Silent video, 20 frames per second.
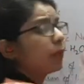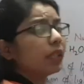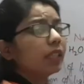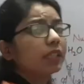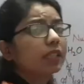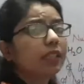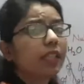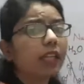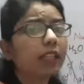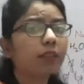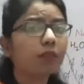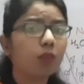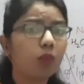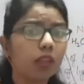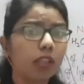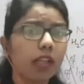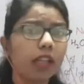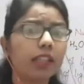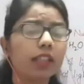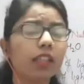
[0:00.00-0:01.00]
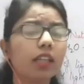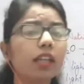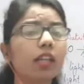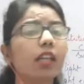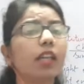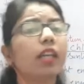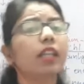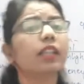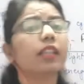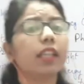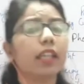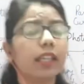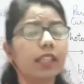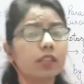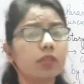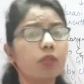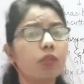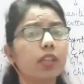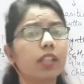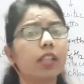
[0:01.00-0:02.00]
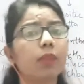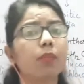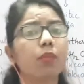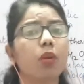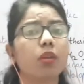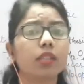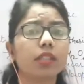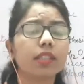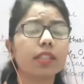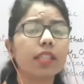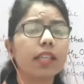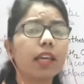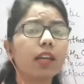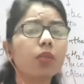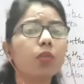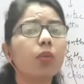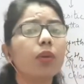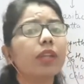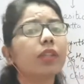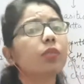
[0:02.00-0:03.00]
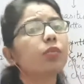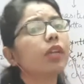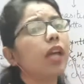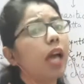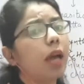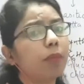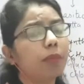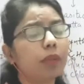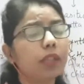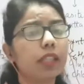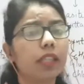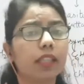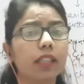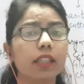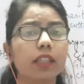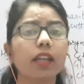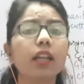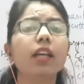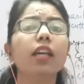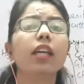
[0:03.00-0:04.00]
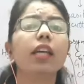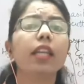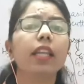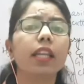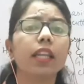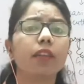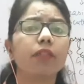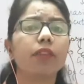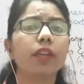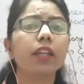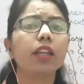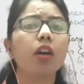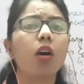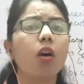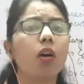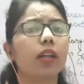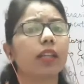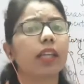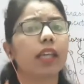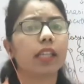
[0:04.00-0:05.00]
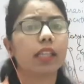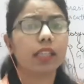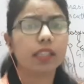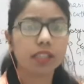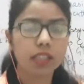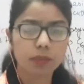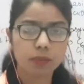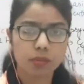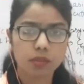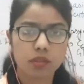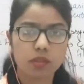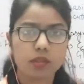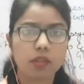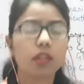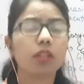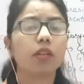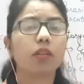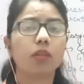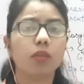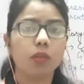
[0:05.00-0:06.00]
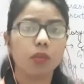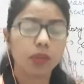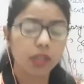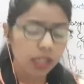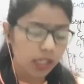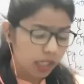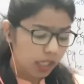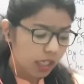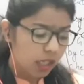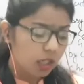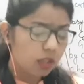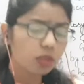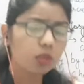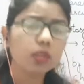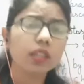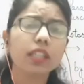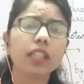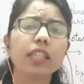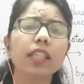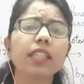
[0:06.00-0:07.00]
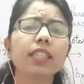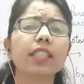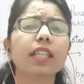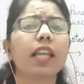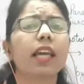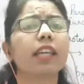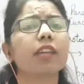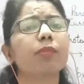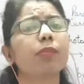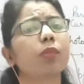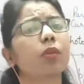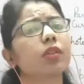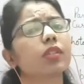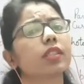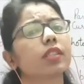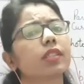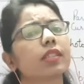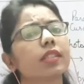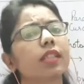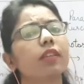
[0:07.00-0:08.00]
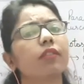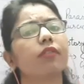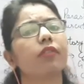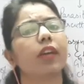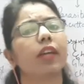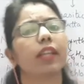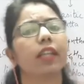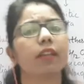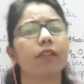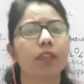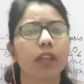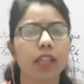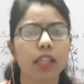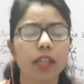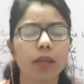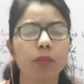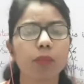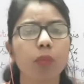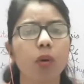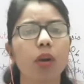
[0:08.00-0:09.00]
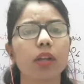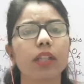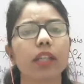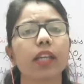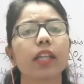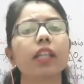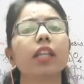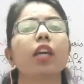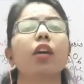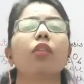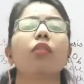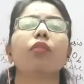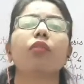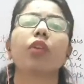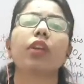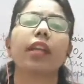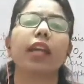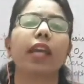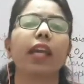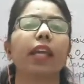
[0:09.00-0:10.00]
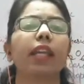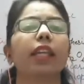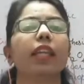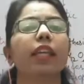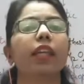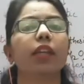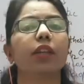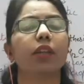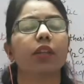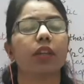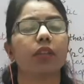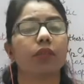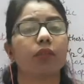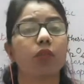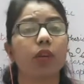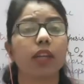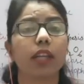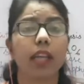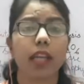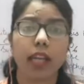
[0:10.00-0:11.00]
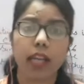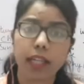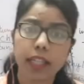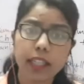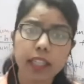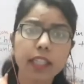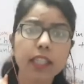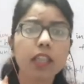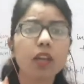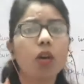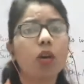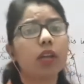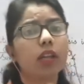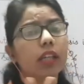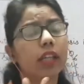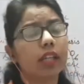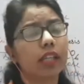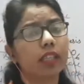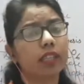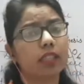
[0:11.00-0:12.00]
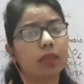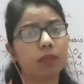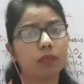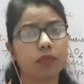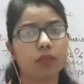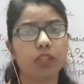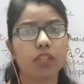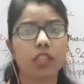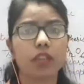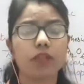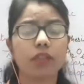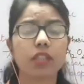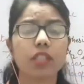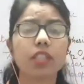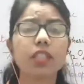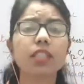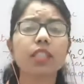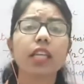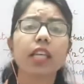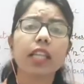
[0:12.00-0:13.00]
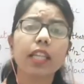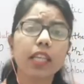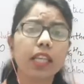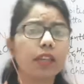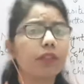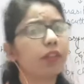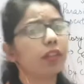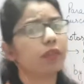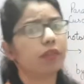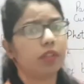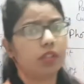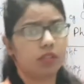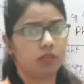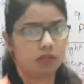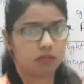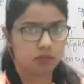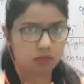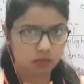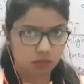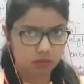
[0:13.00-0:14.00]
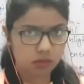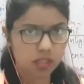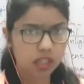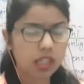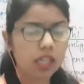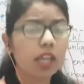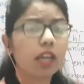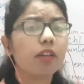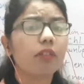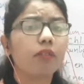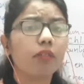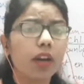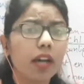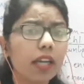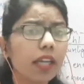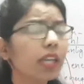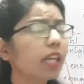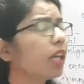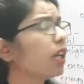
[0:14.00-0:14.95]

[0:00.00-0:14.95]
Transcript: means that what are the things, what are the processes they are going to happen in the living organisms. Okay, so these life processes are very important for any organisms which is living one. Okay, why?